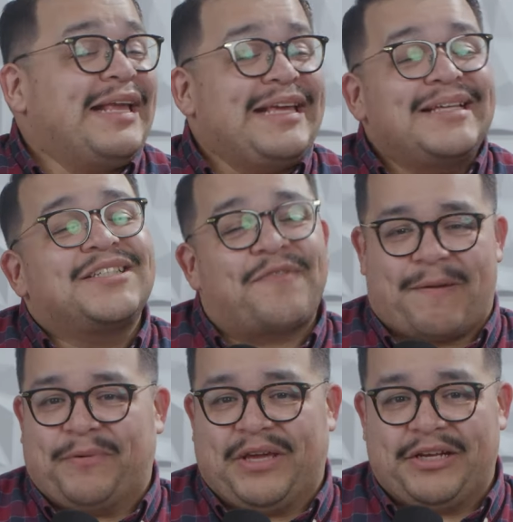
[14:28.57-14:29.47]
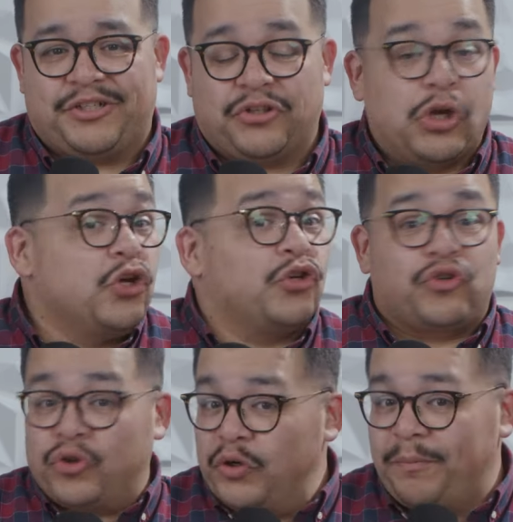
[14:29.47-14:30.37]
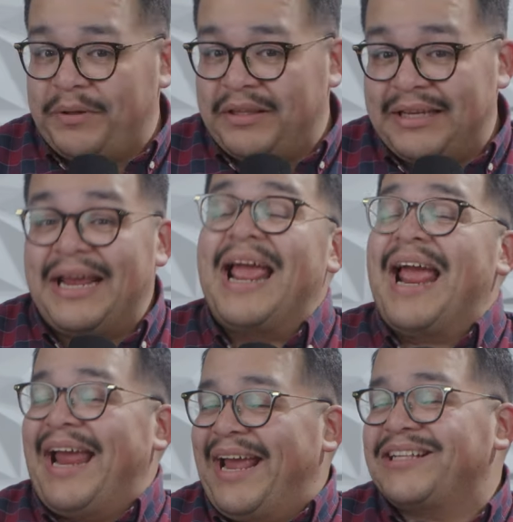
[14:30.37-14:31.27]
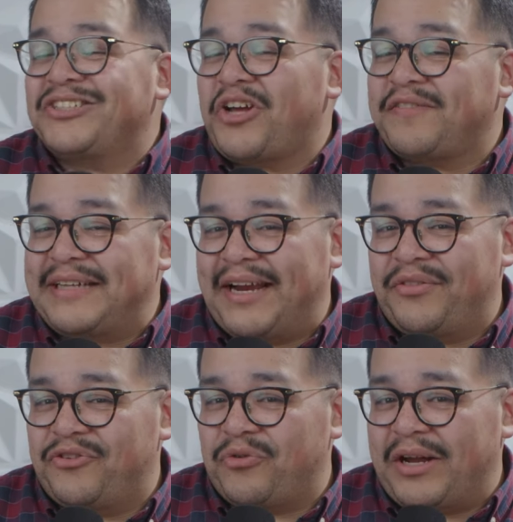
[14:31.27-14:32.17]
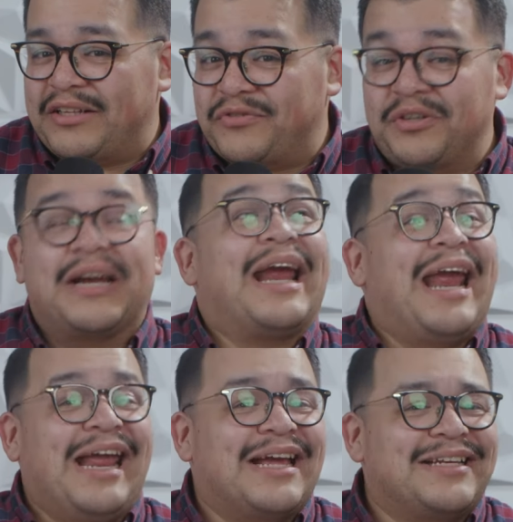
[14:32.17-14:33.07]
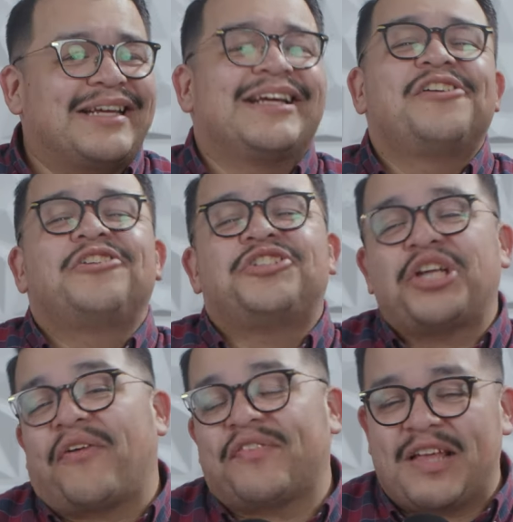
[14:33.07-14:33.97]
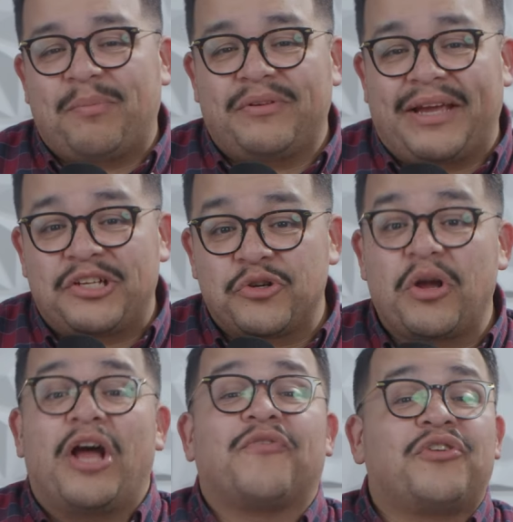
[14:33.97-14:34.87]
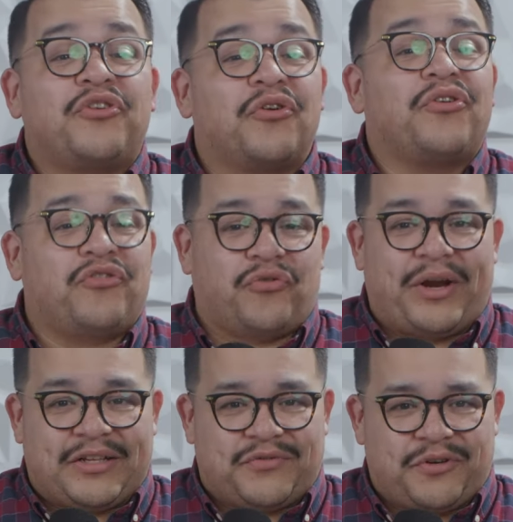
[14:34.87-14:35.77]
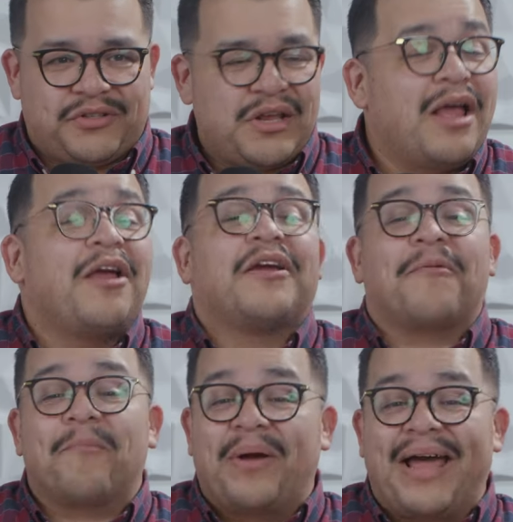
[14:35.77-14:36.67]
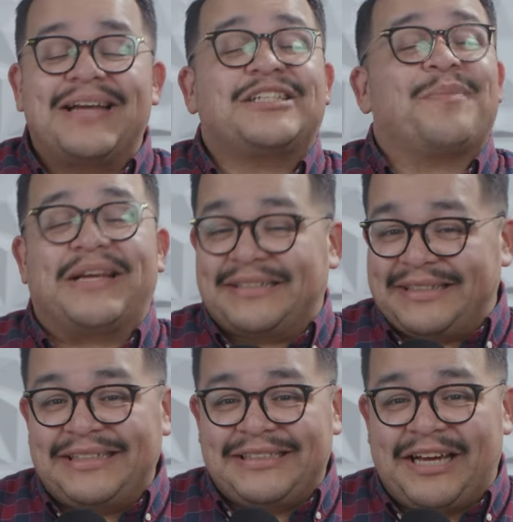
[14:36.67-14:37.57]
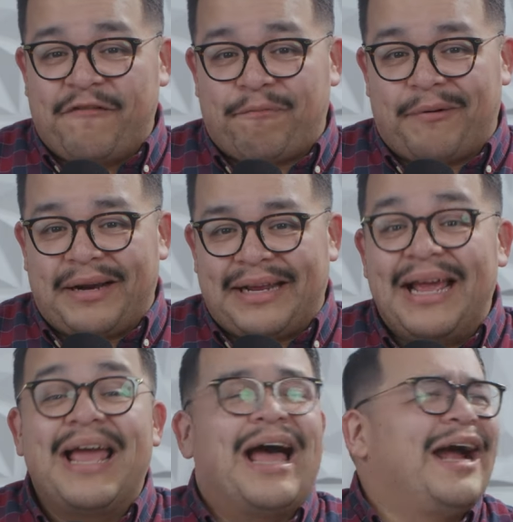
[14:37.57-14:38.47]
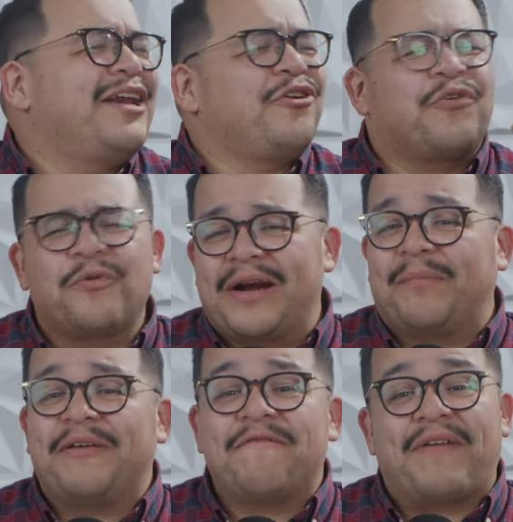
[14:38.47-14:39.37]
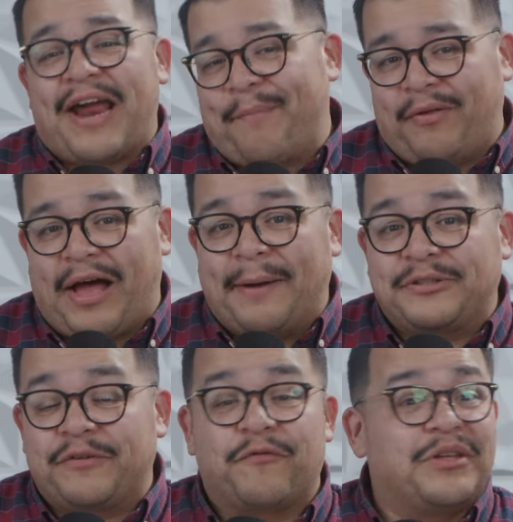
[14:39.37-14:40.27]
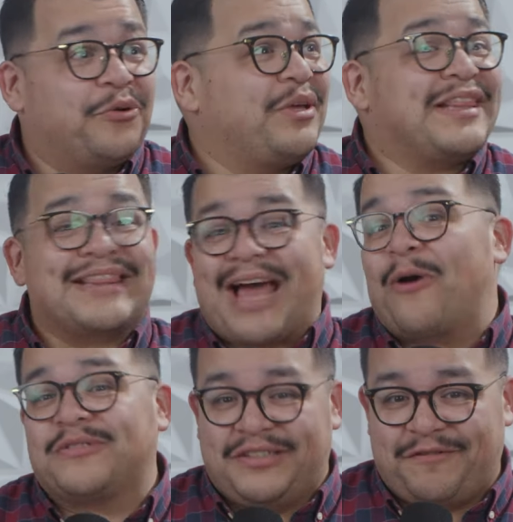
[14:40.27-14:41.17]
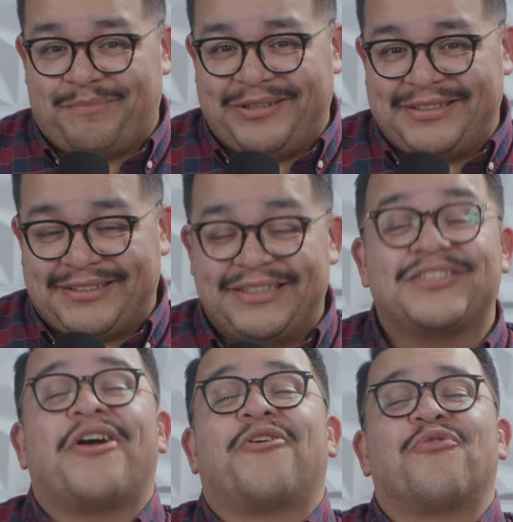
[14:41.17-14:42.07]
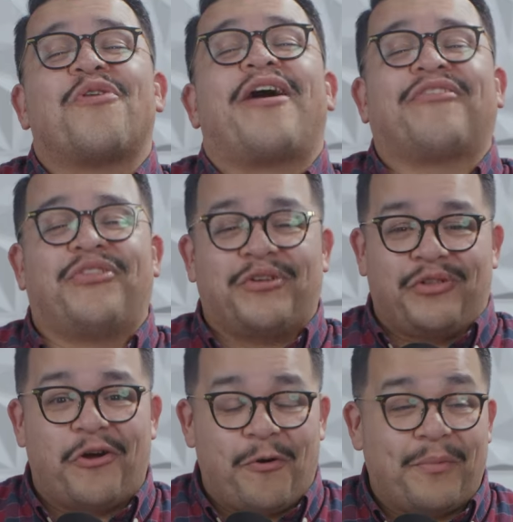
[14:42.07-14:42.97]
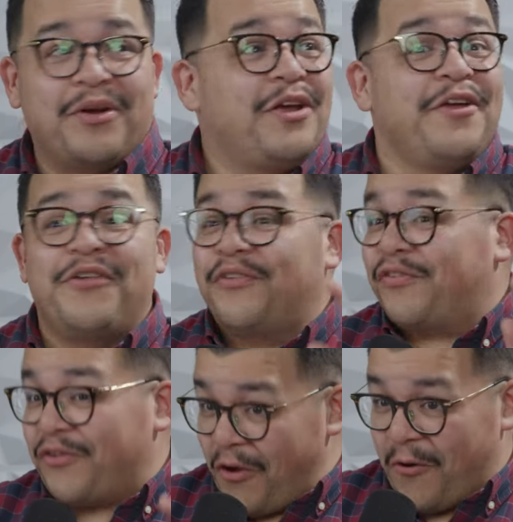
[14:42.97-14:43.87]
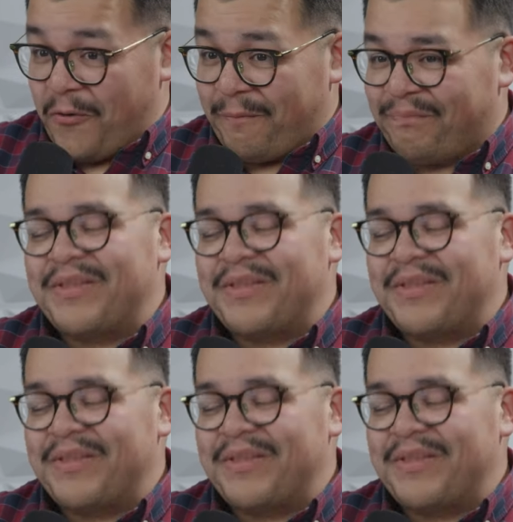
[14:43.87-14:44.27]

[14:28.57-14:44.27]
ease of application, durability, and soft hand of the transfer, and shelf-stable nature of cured transfers combine to make DTF printing an incredibly viable option for literally thousands of businesses across the globe. So,